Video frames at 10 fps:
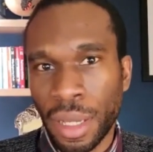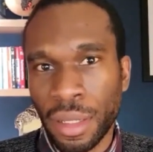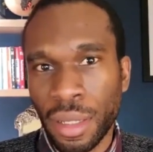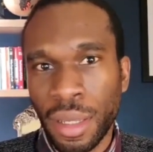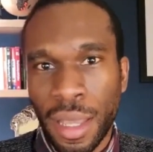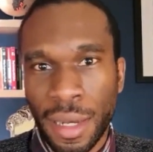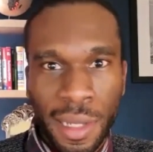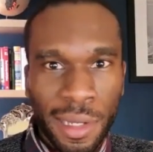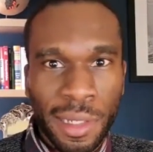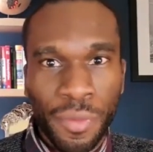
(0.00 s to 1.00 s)
And it's
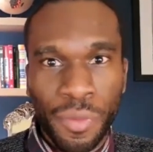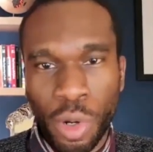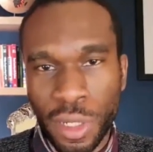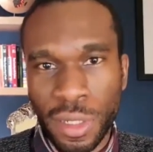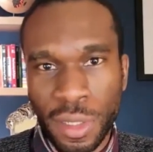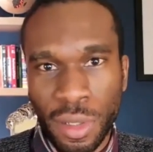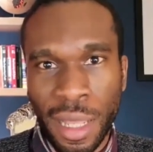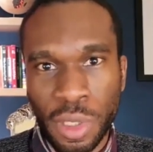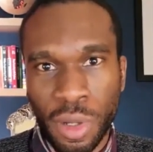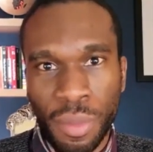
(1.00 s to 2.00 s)
likely that if you're watching this on a
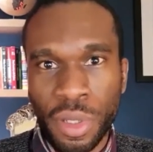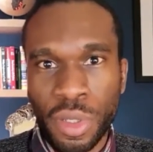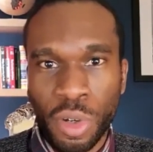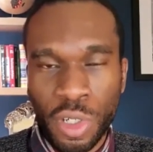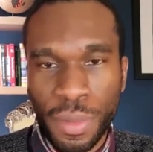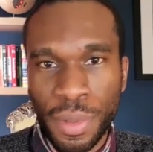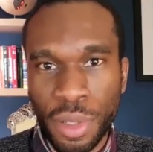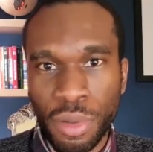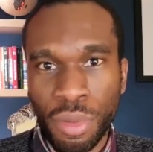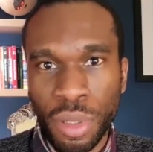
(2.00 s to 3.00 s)
laptop, your
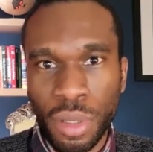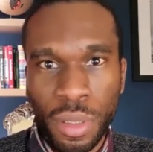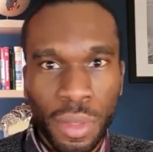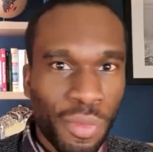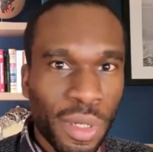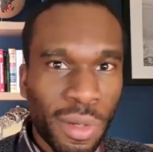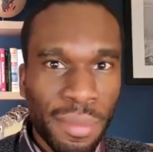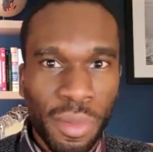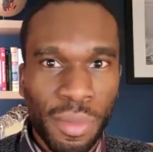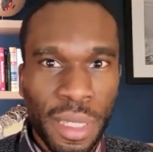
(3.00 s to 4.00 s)
GPU within your
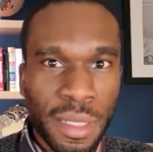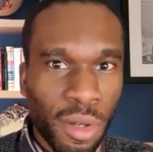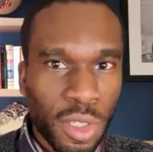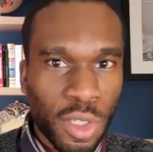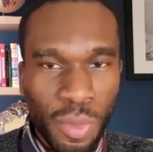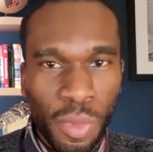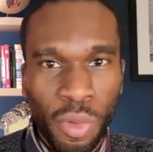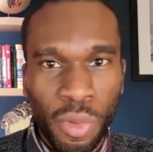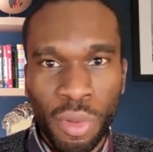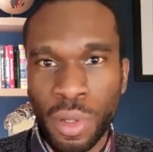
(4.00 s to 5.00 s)
laptop is not
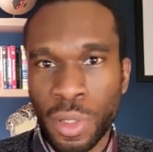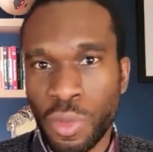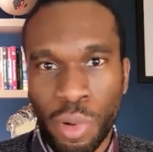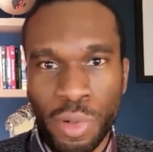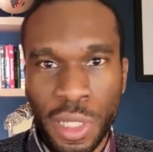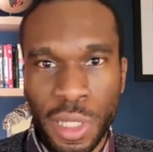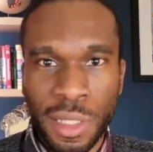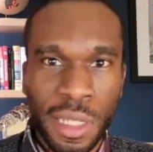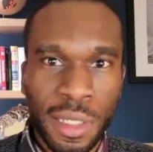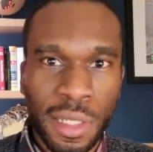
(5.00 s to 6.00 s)
suitable to process
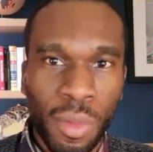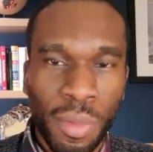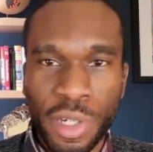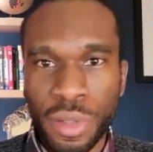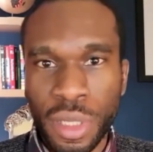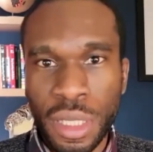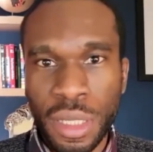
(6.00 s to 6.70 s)
these operations.